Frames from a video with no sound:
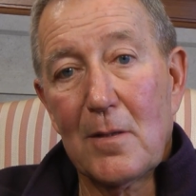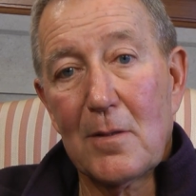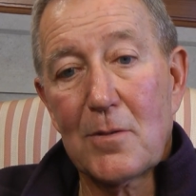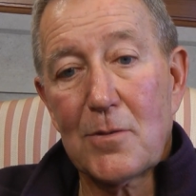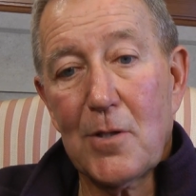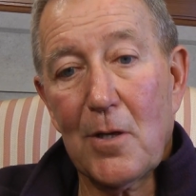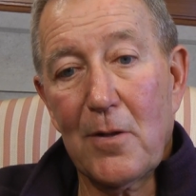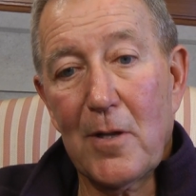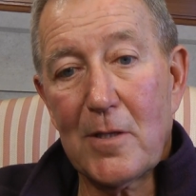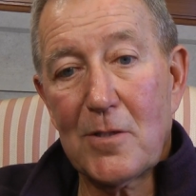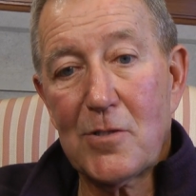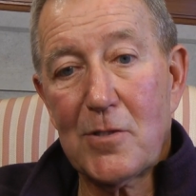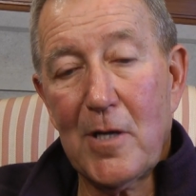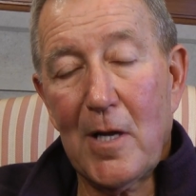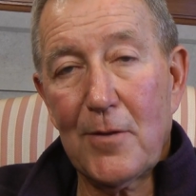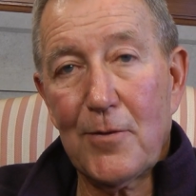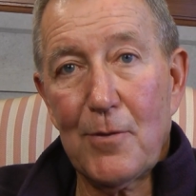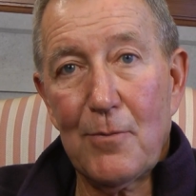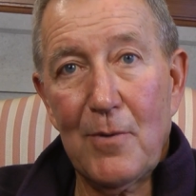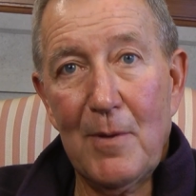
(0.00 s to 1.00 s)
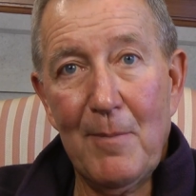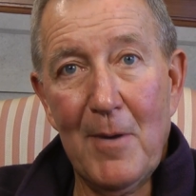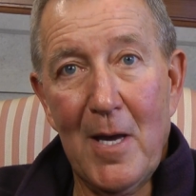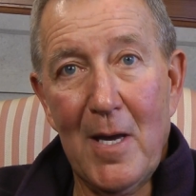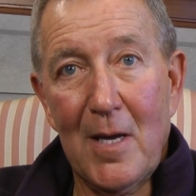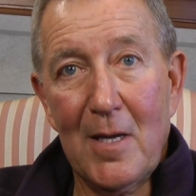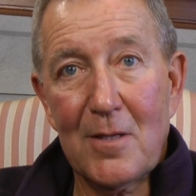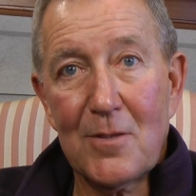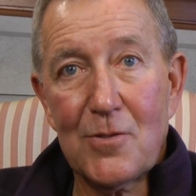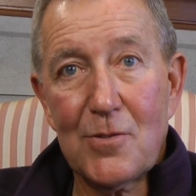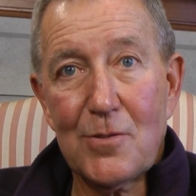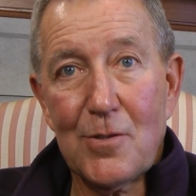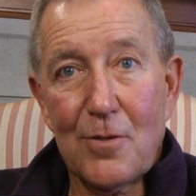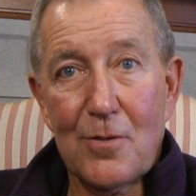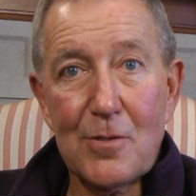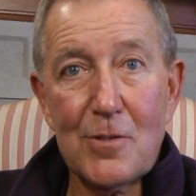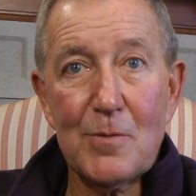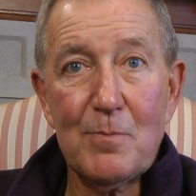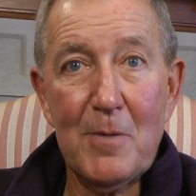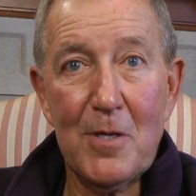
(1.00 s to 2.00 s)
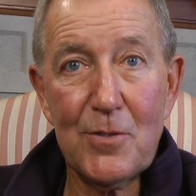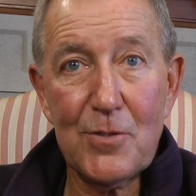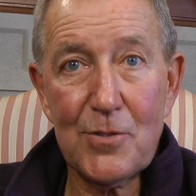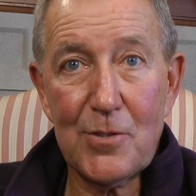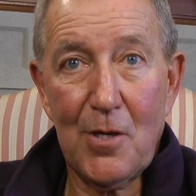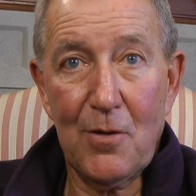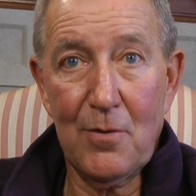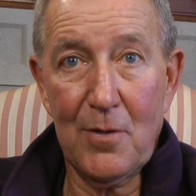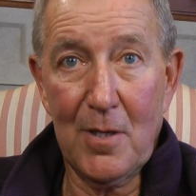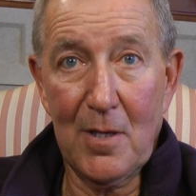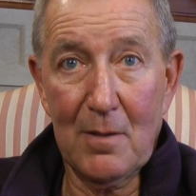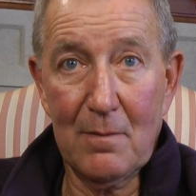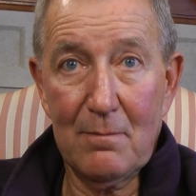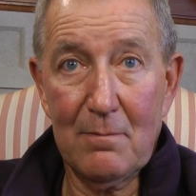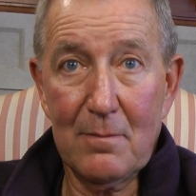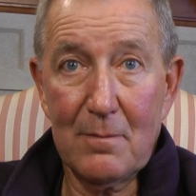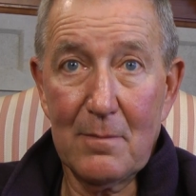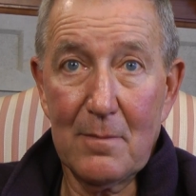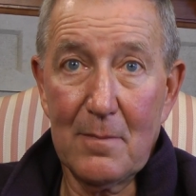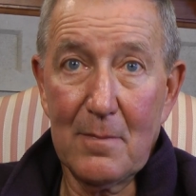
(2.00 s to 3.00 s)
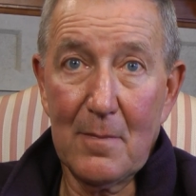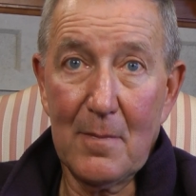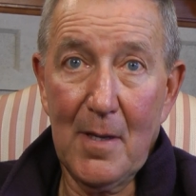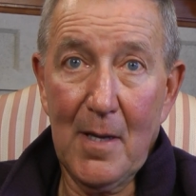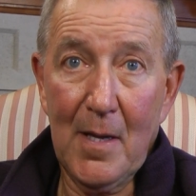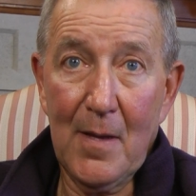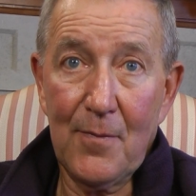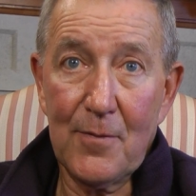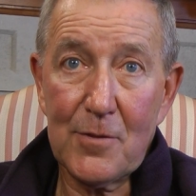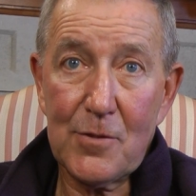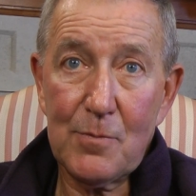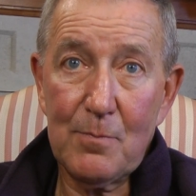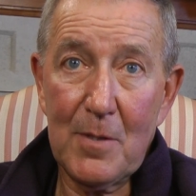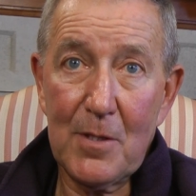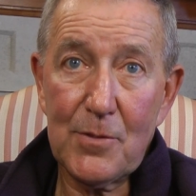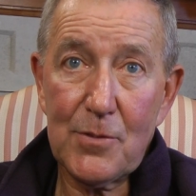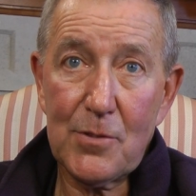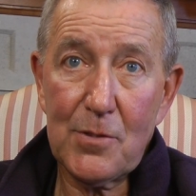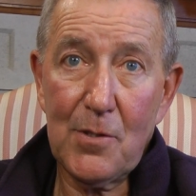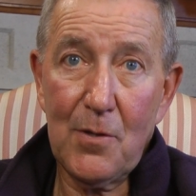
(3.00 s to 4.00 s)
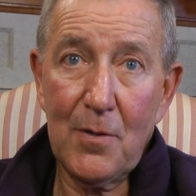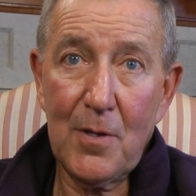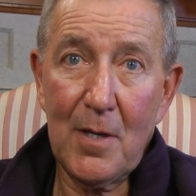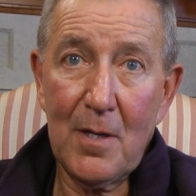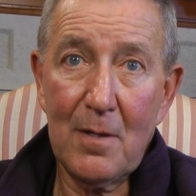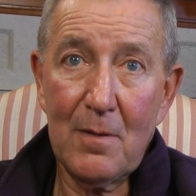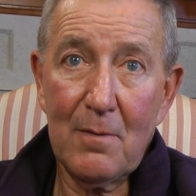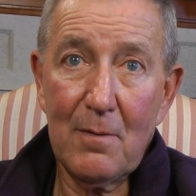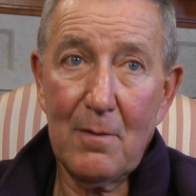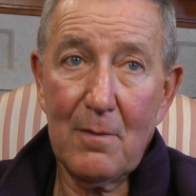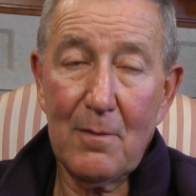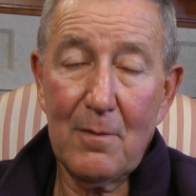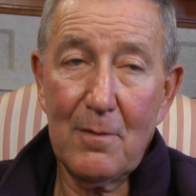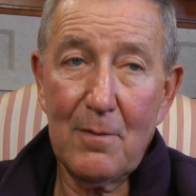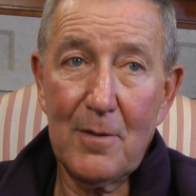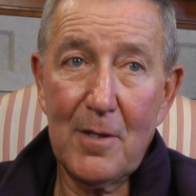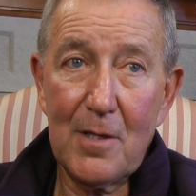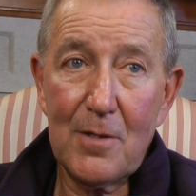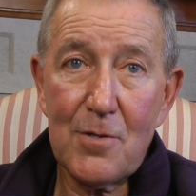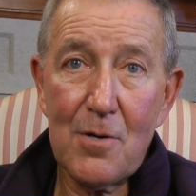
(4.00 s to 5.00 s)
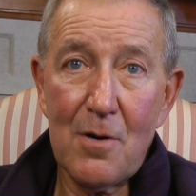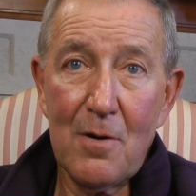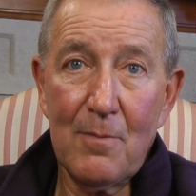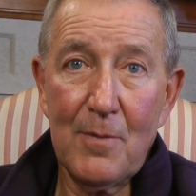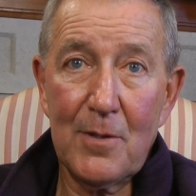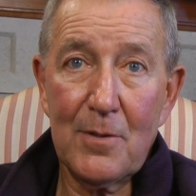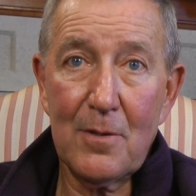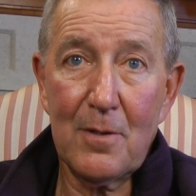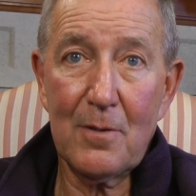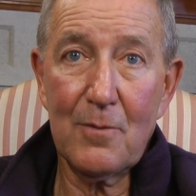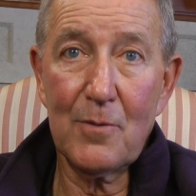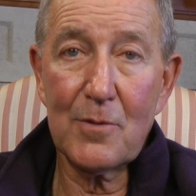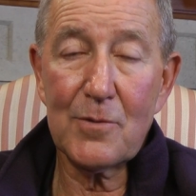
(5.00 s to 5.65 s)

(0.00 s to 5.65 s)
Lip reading: So they sent the remains to the Smithsonian, and the Smithsonian determined that it